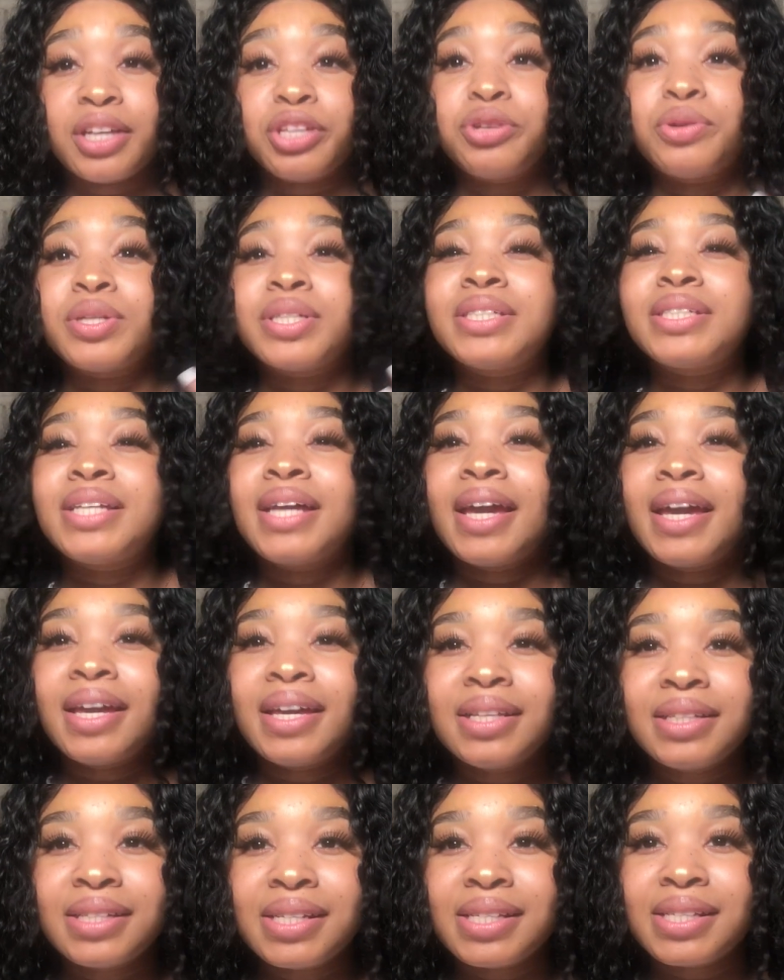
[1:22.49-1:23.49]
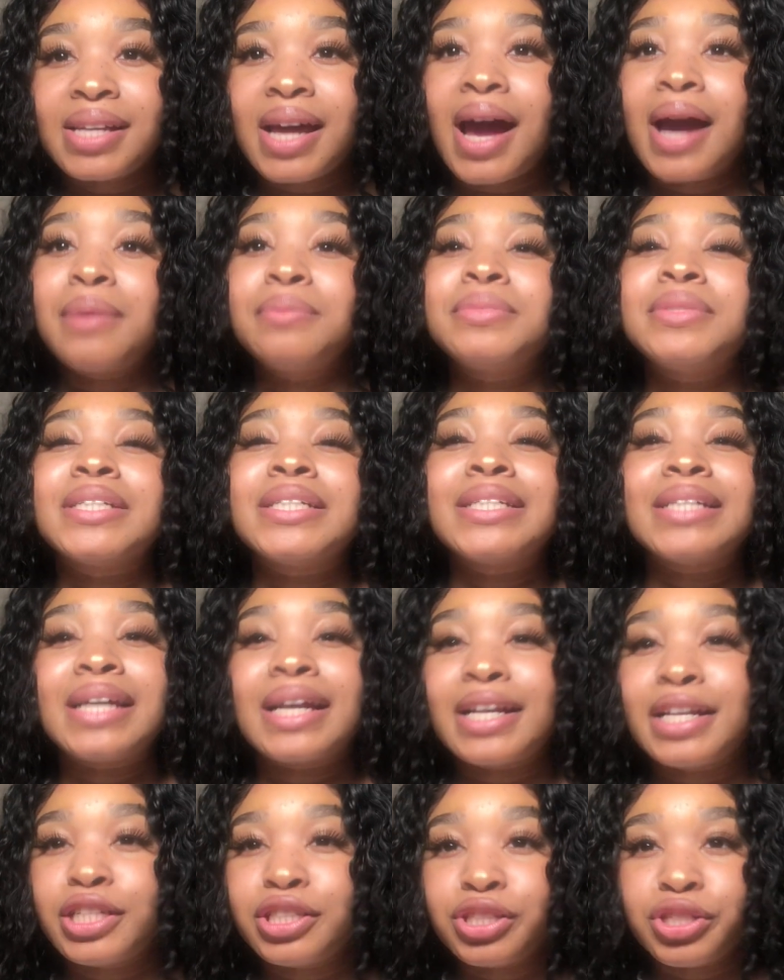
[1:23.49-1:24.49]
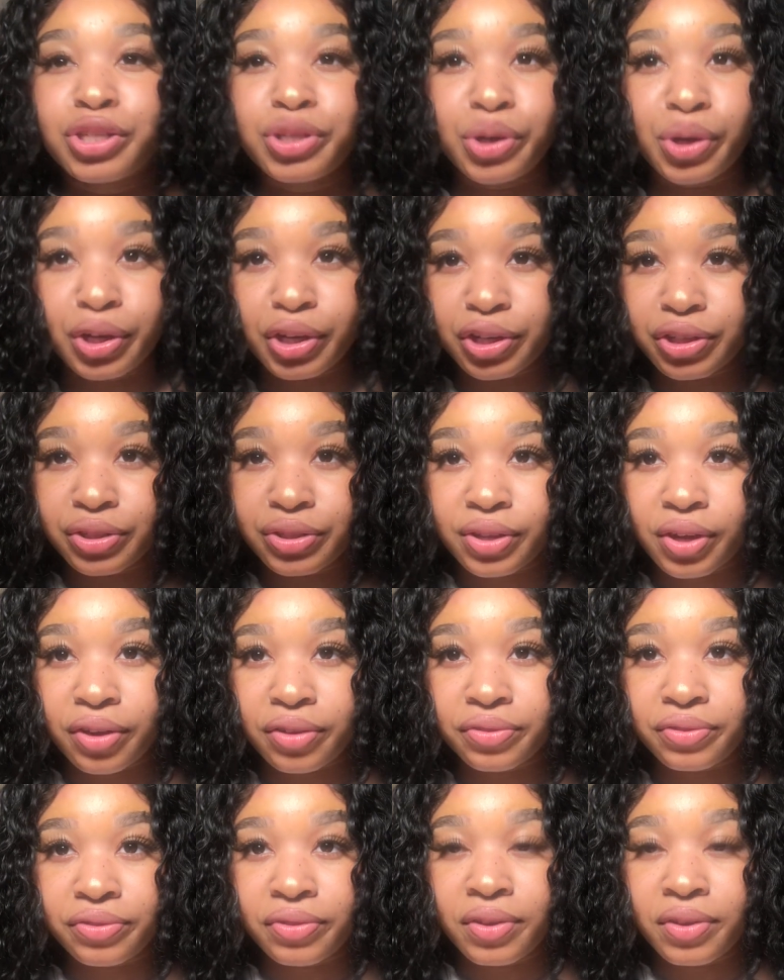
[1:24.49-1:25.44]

You're taking the time to getting to know yourself,